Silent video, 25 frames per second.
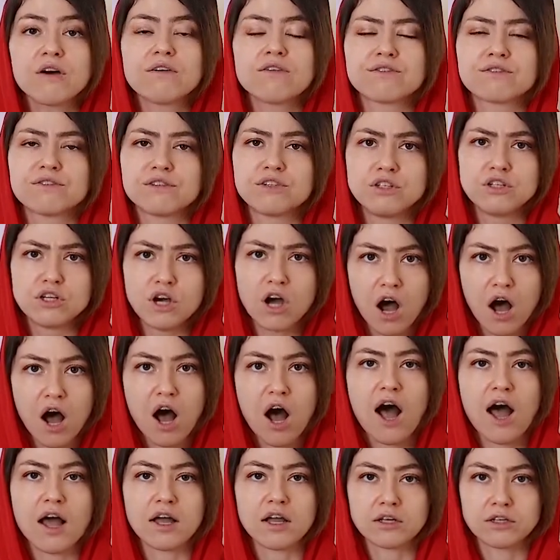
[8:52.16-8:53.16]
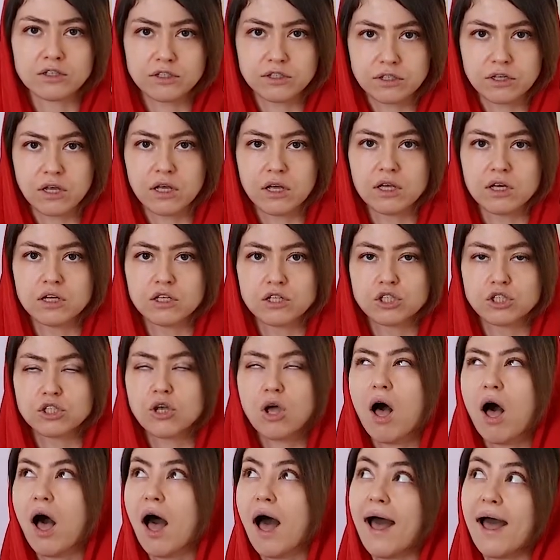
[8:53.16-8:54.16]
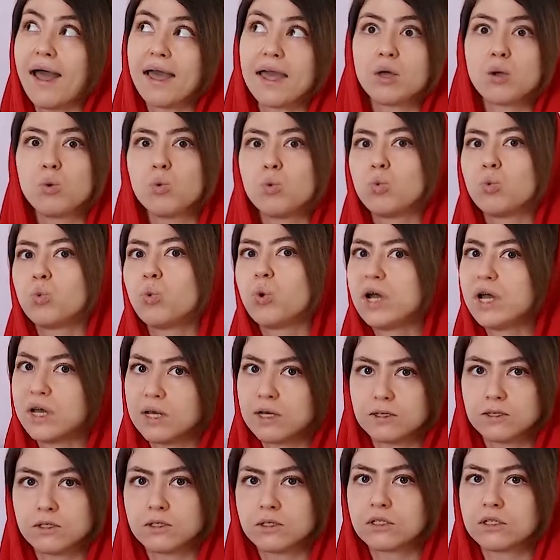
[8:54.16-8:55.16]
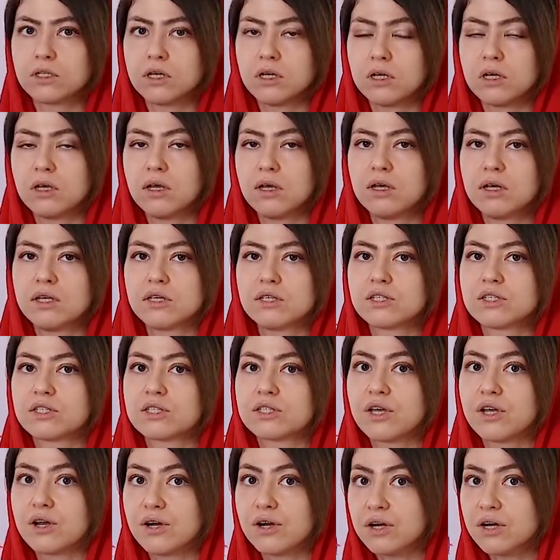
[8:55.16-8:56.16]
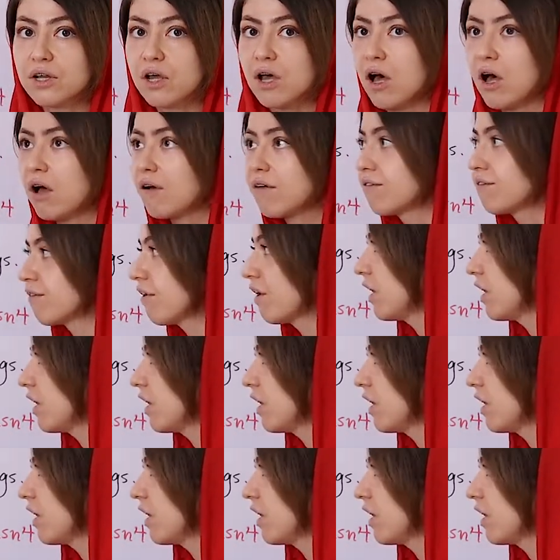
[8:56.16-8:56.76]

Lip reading: of dogs. So I was scared of